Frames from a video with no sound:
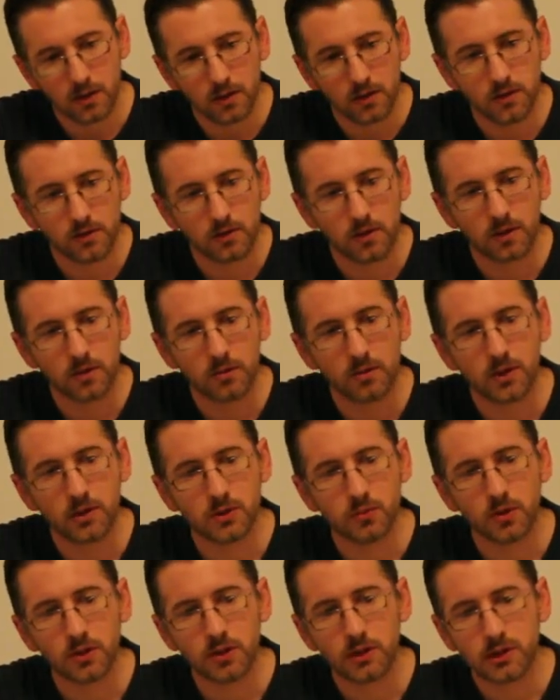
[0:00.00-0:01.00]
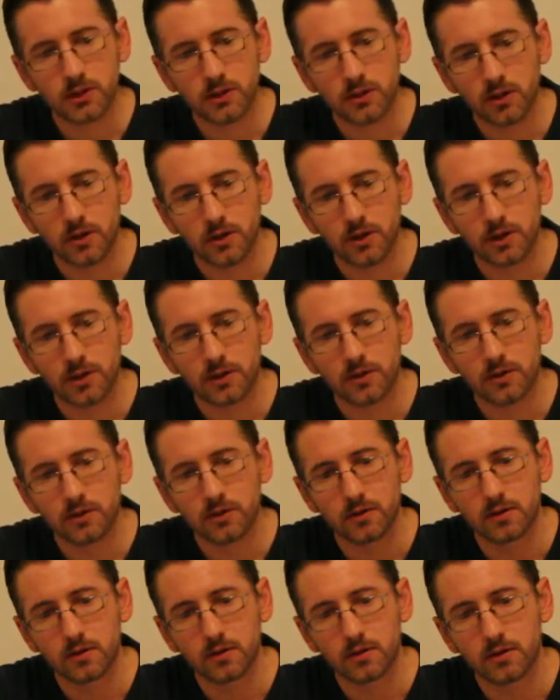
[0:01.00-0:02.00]
You always want to start it
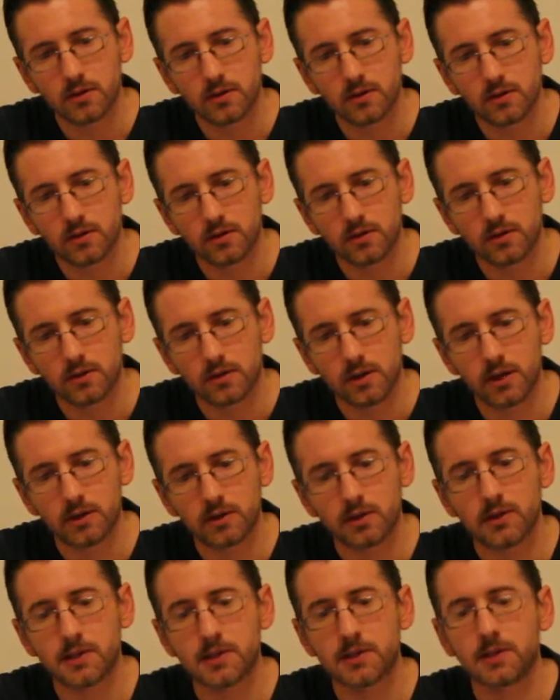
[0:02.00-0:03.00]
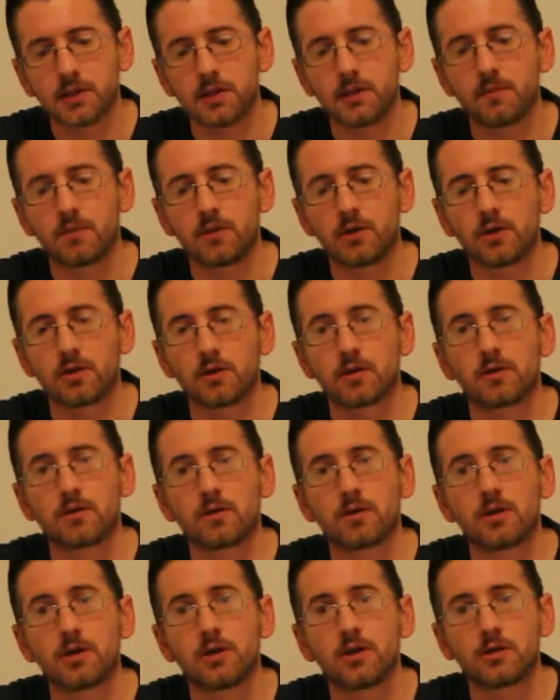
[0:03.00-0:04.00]
at the seam here,
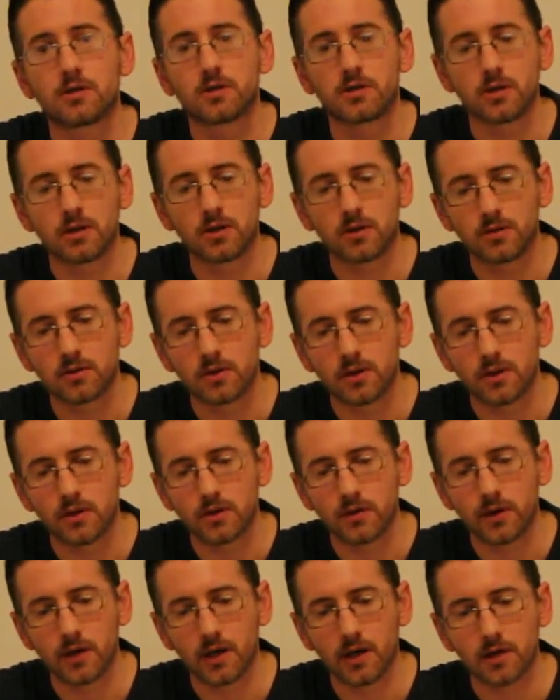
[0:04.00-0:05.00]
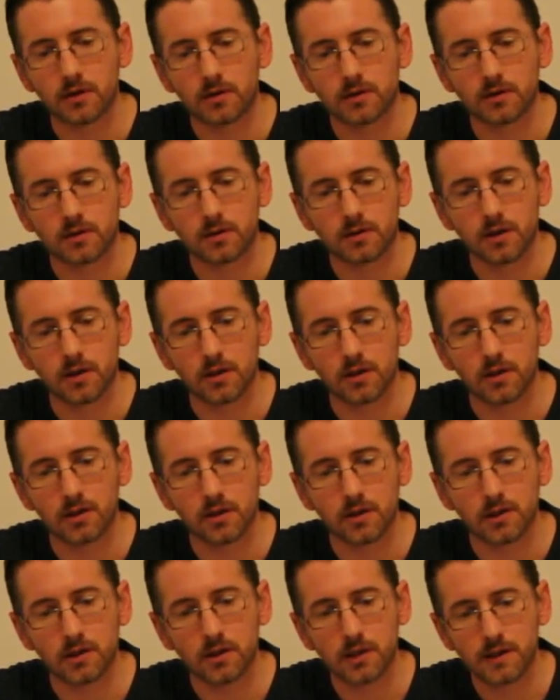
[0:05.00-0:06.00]
so that
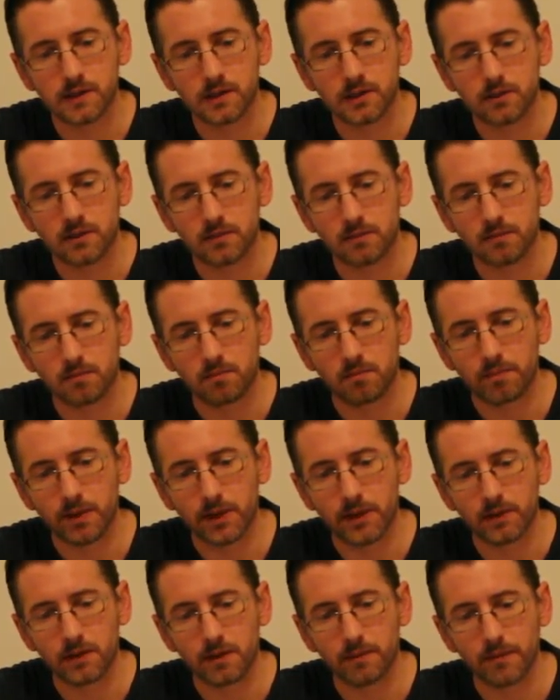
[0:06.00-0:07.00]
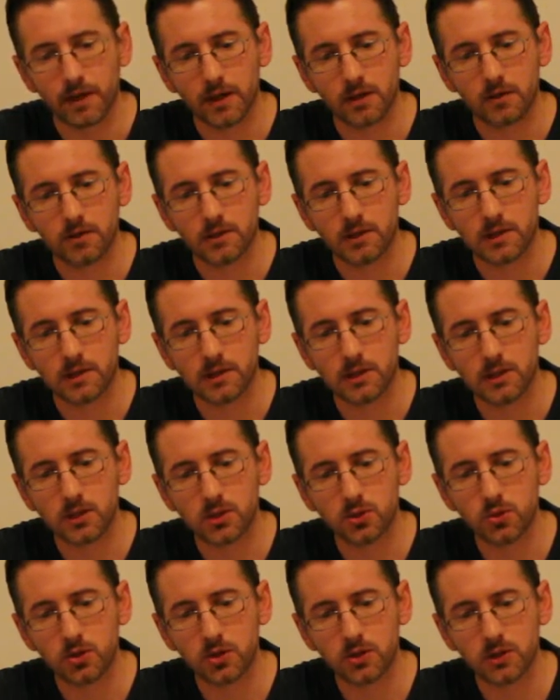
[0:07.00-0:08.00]
it doesn't bend the metal. This is the
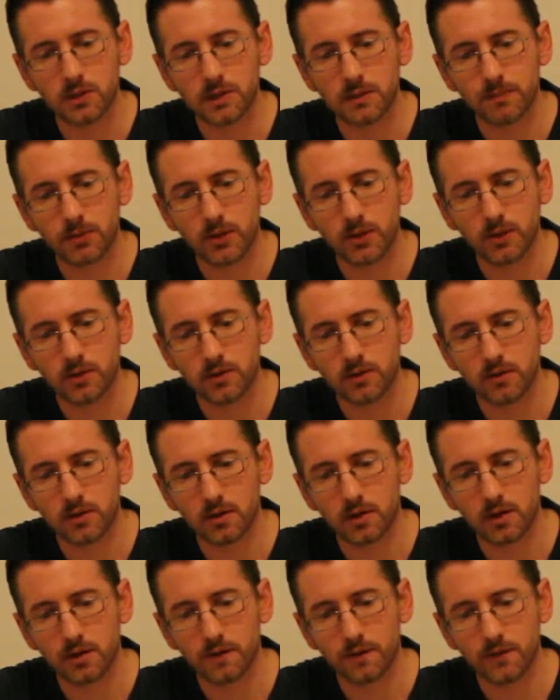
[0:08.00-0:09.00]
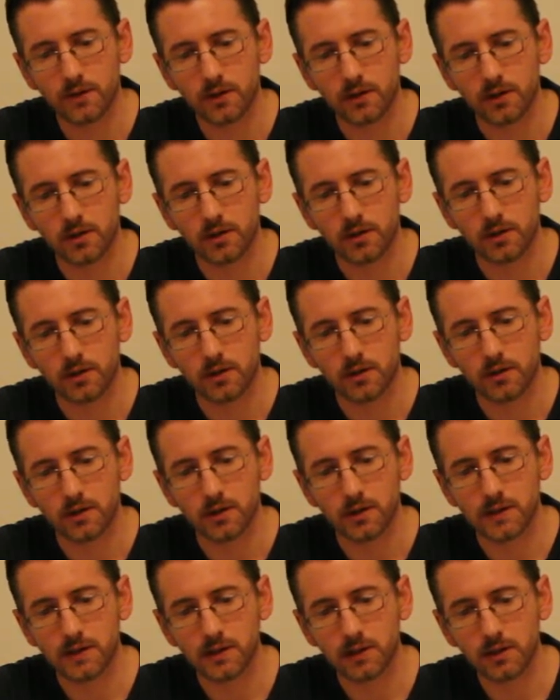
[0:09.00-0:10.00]
strongest part of
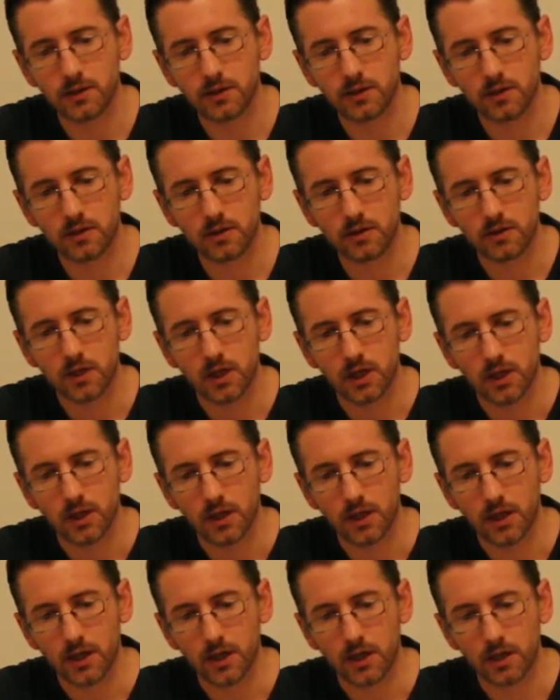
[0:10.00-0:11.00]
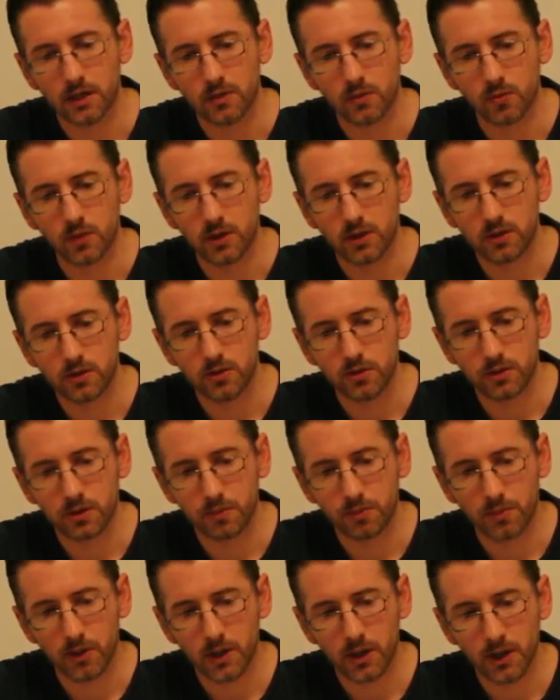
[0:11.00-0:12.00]
the cylinder, and when you
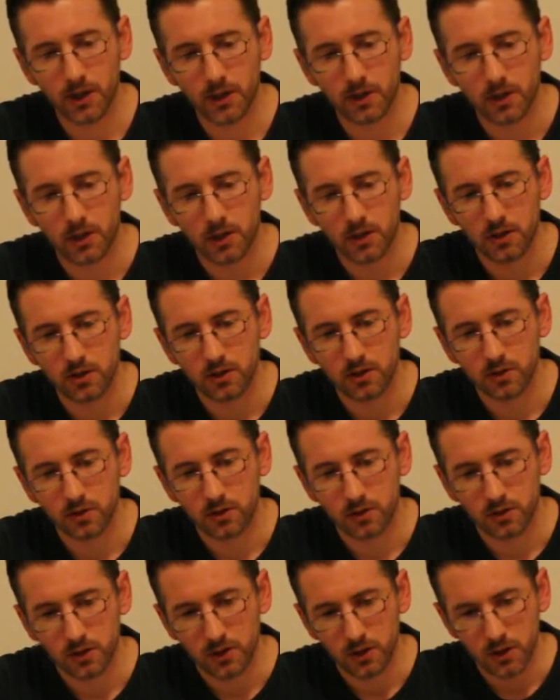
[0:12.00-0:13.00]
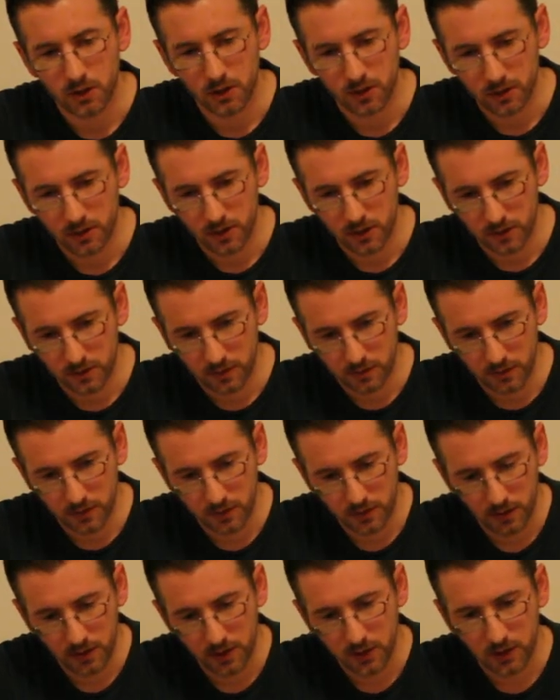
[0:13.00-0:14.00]
apply your
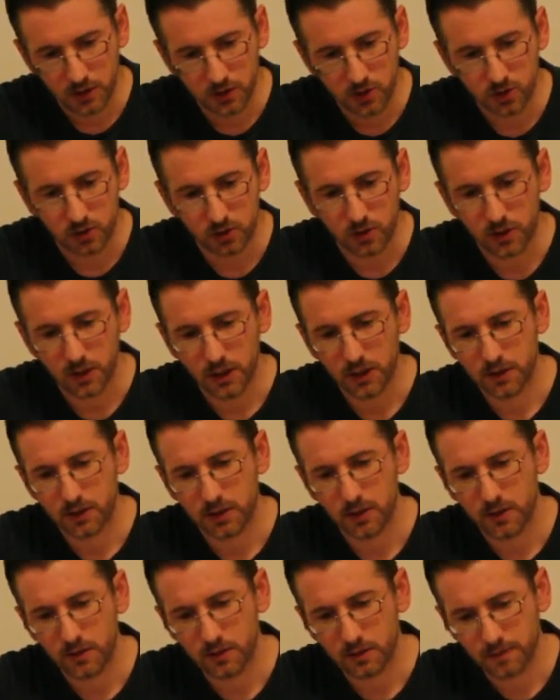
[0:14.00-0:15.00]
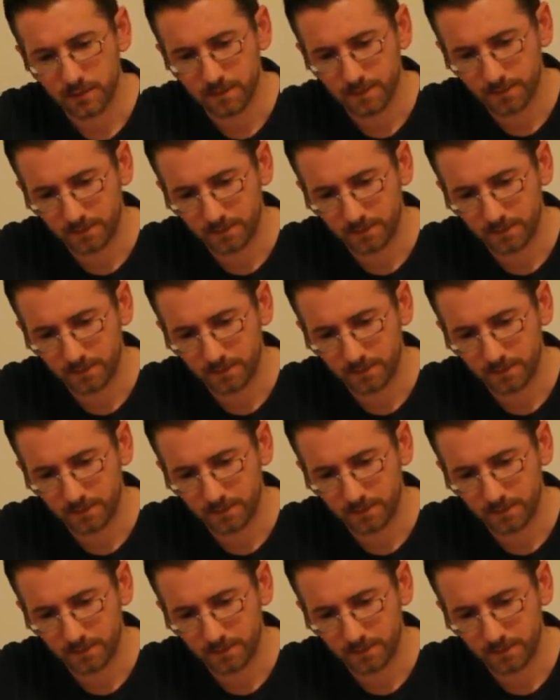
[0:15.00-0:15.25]
initial cut here,